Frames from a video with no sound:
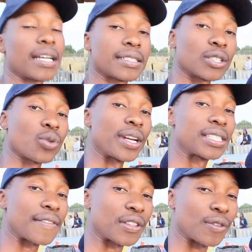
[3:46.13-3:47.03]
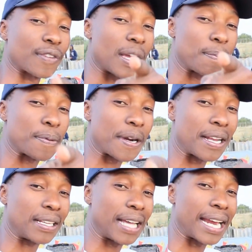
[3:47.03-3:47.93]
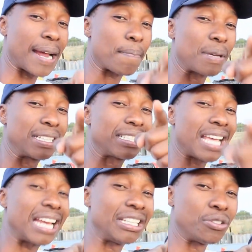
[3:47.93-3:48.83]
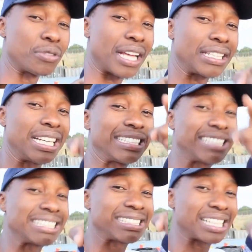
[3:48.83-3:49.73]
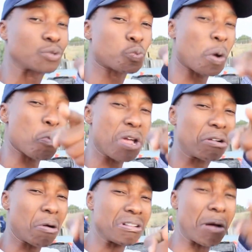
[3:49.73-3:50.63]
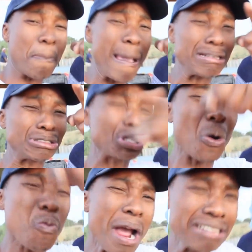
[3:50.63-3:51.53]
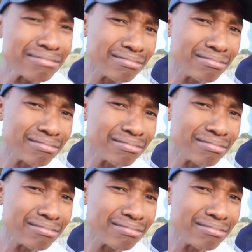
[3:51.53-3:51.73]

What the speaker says: It's the 27th of April, and I've been telling you that this is what we're gonna be doing.